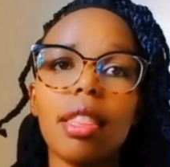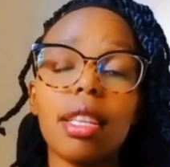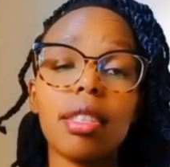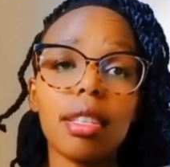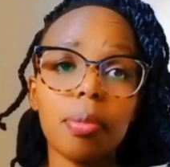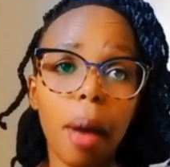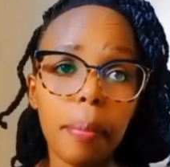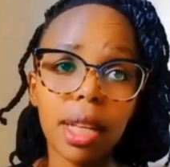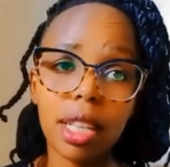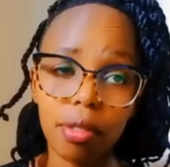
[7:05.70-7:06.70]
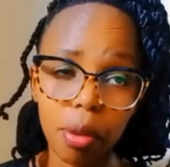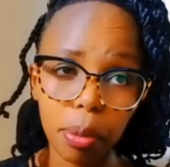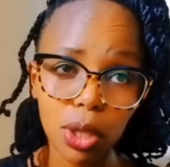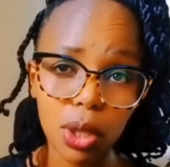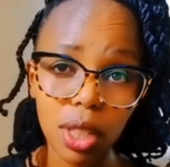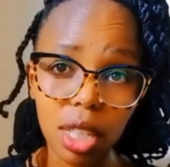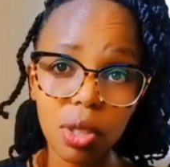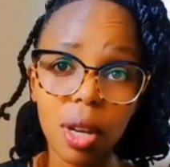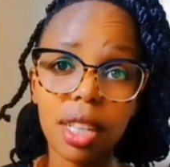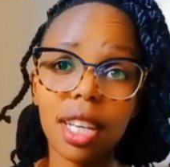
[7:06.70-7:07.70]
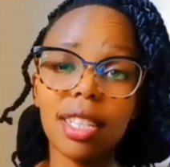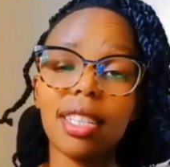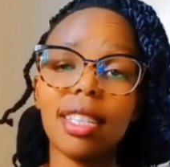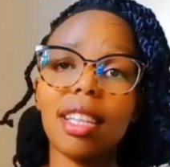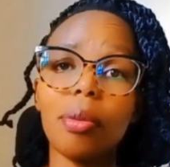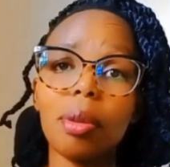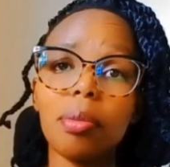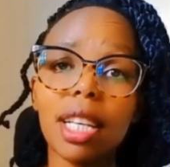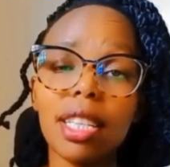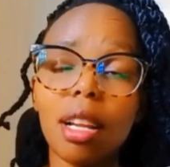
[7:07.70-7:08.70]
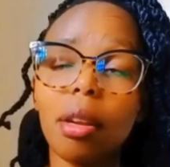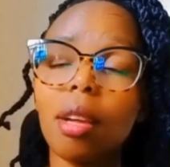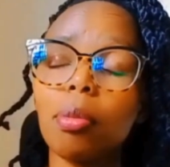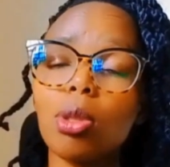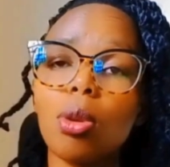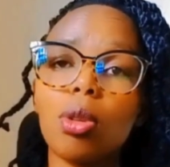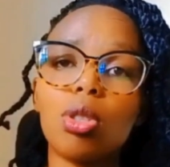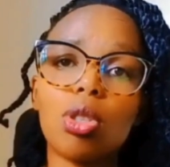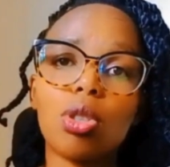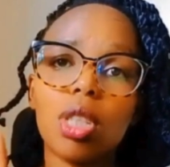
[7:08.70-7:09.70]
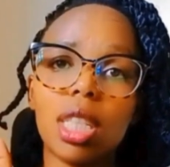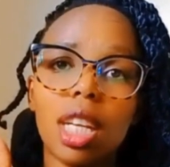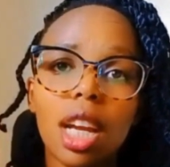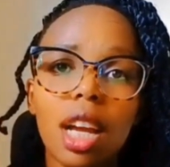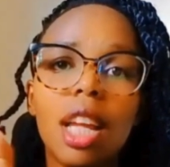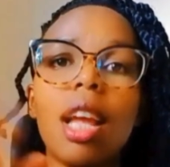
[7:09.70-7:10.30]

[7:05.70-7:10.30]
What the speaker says: And this is public information, and you can get it in their website, and I'm also going to show it here.